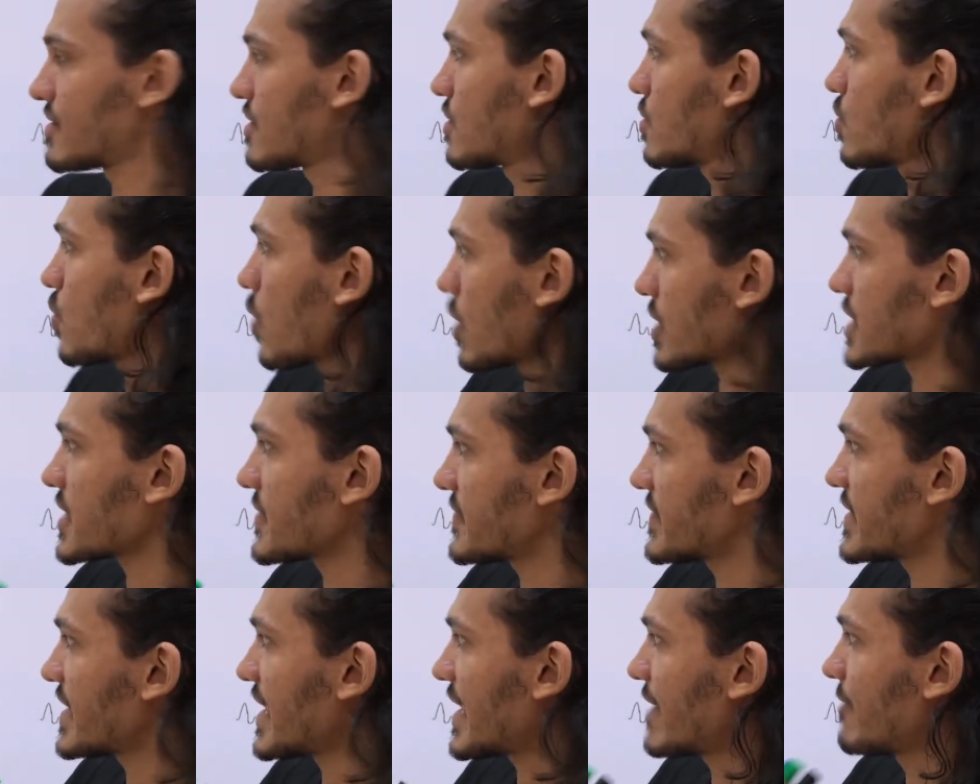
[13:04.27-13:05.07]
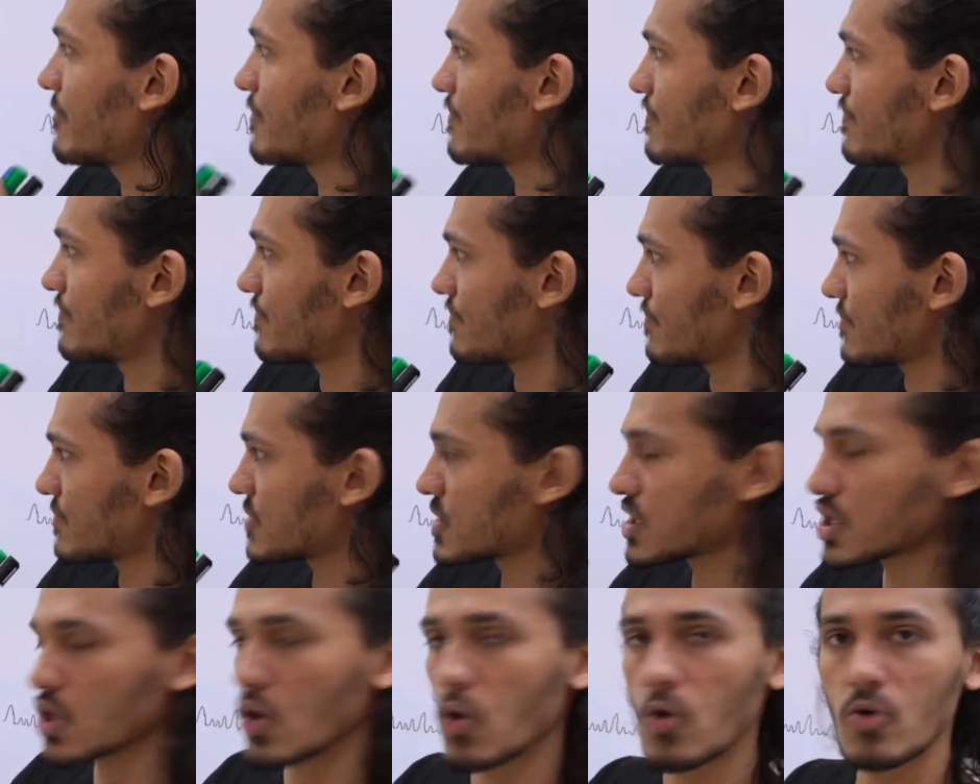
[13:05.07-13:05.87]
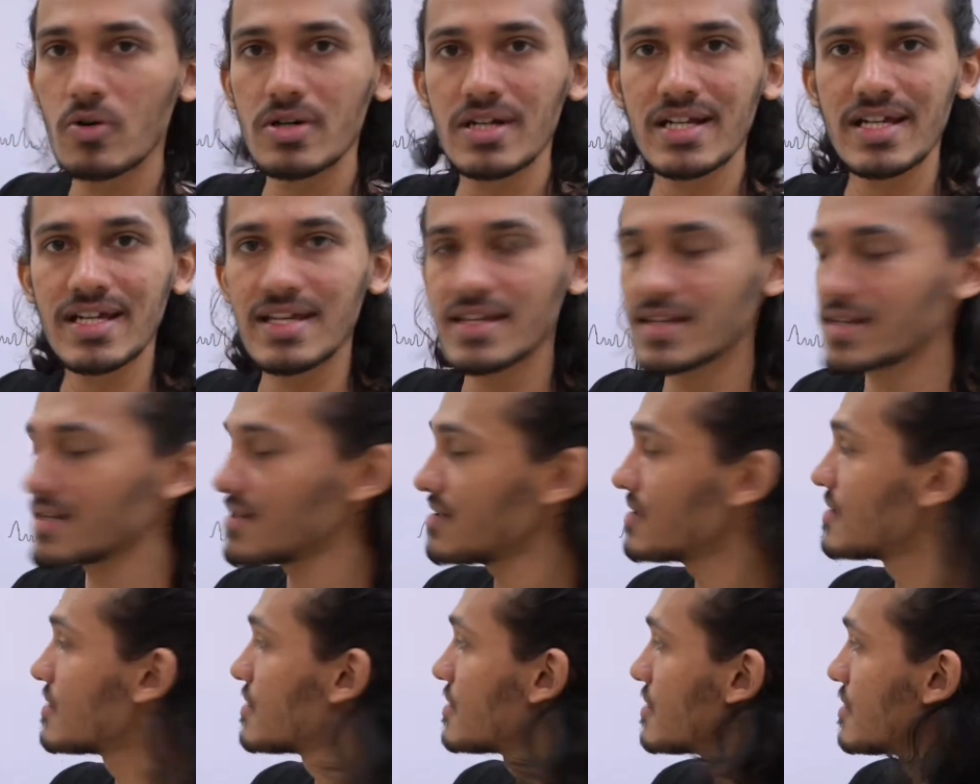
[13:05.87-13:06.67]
Whatever I've shown in